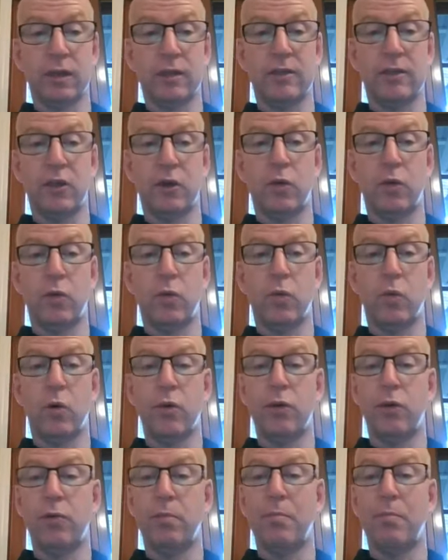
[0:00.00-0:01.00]
And so
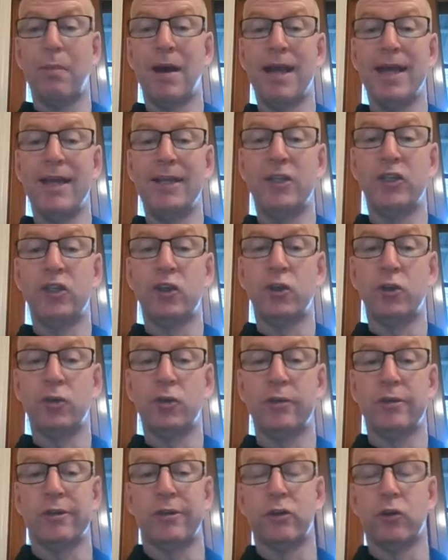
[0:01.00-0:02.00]
what you may
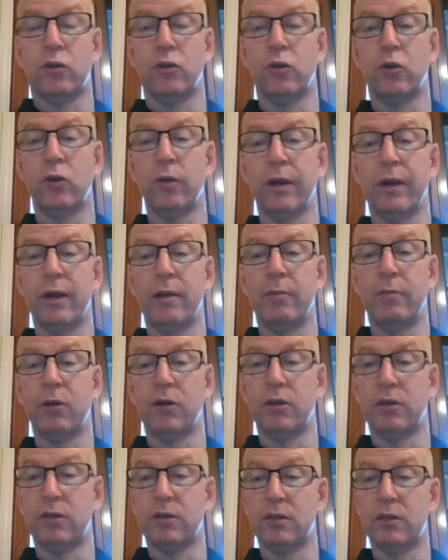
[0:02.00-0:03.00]
choose to do, and I'm
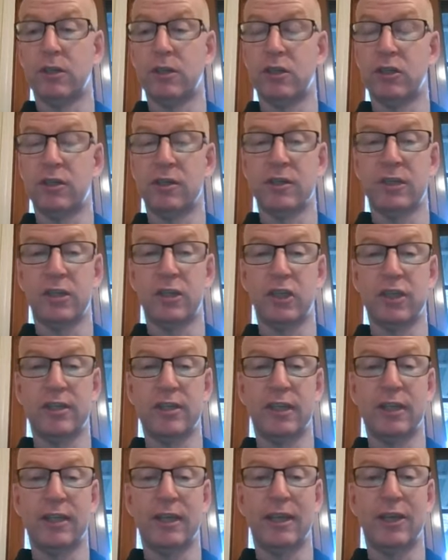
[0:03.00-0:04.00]
not
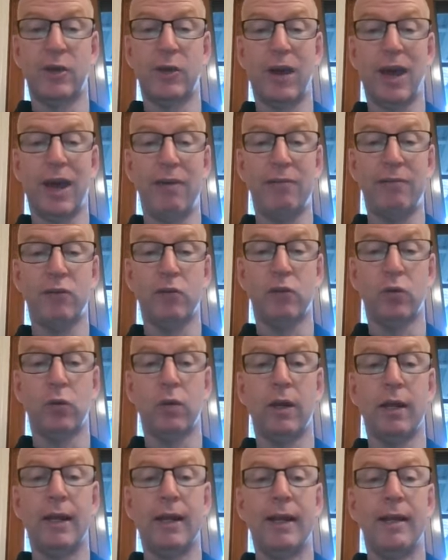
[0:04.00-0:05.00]
suggesting that you have to,